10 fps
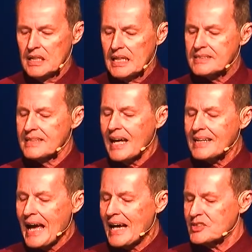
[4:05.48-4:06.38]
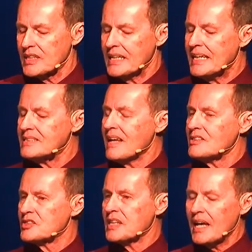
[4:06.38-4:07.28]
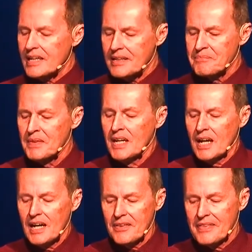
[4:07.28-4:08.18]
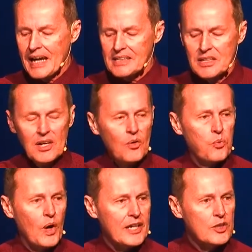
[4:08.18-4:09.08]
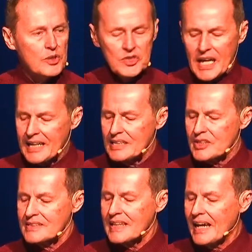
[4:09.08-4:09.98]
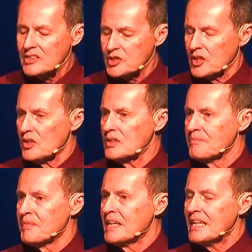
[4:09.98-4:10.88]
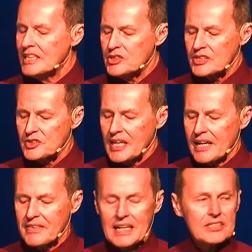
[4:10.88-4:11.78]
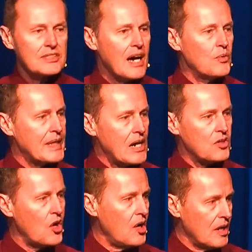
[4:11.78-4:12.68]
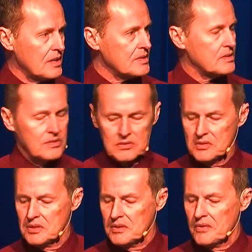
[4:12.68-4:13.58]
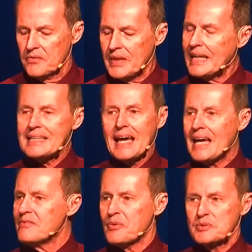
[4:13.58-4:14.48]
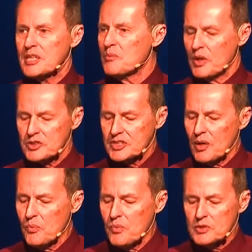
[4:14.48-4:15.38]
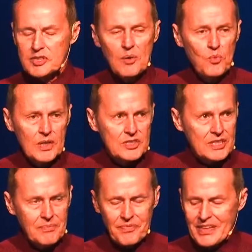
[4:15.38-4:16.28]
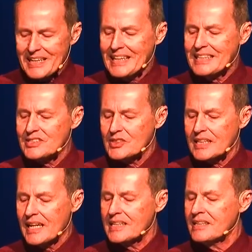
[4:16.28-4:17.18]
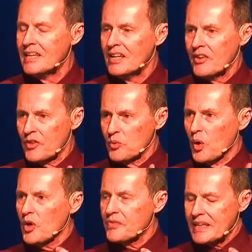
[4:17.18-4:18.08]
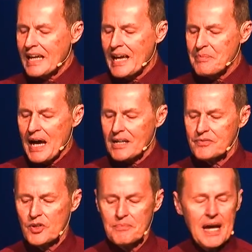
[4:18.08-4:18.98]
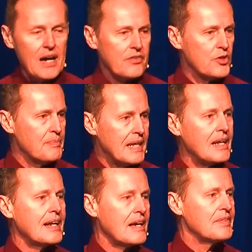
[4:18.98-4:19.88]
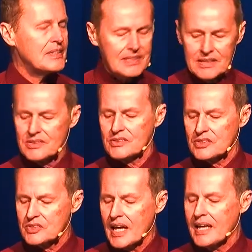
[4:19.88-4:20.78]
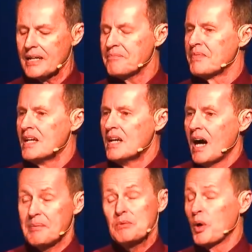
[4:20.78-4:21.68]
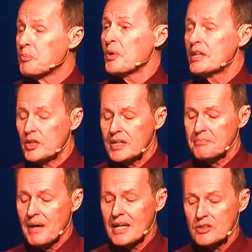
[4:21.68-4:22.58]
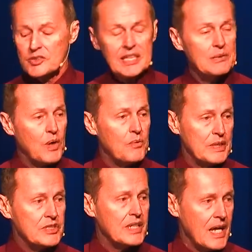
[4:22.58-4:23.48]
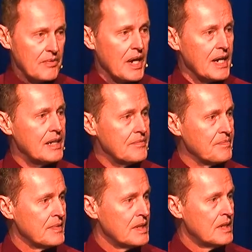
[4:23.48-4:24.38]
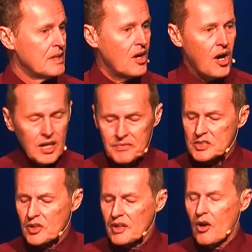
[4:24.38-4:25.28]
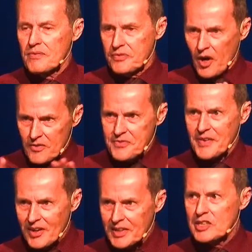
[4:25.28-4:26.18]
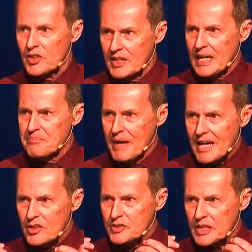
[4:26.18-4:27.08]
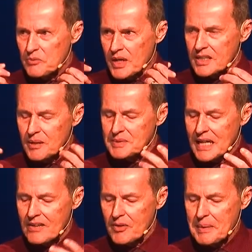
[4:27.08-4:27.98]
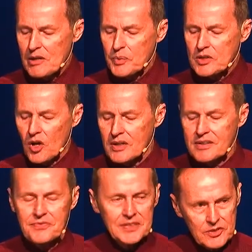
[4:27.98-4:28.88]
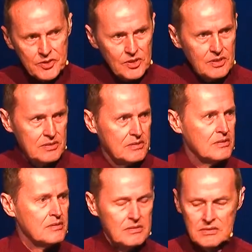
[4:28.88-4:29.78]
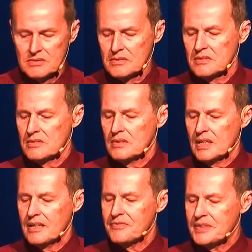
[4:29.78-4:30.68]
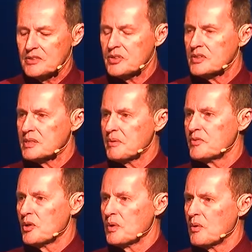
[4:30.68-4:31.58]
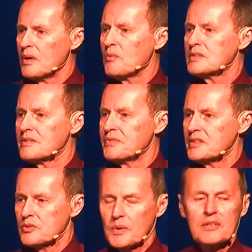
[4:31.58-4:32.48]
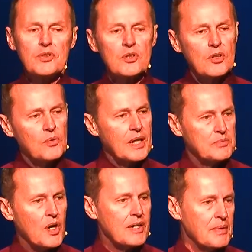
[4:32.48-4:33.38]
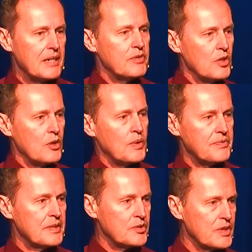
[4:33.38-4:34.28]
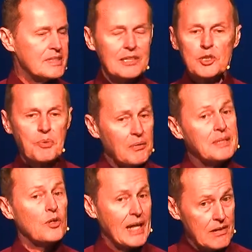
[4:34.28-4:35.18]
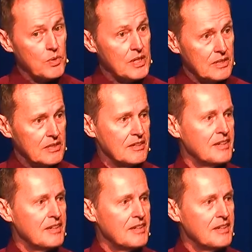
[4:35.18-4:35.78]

It's not an accident. He's not saying that what you say is intentional. He's just saying that it's not without cause, that it came from somewhere. Someone, something instigated the word that came out of your mouth. You may not have intended to say it. I mean, we're pretty good at monitoring what we say, right? All of us are fairly good at monitoring what comes out of our mouth. We call it a filter. A filter? Some of you are wondering, what's a filter? Well, if you don't know what I'm talking about, if you don't know what a filter is, then you probably don't have one.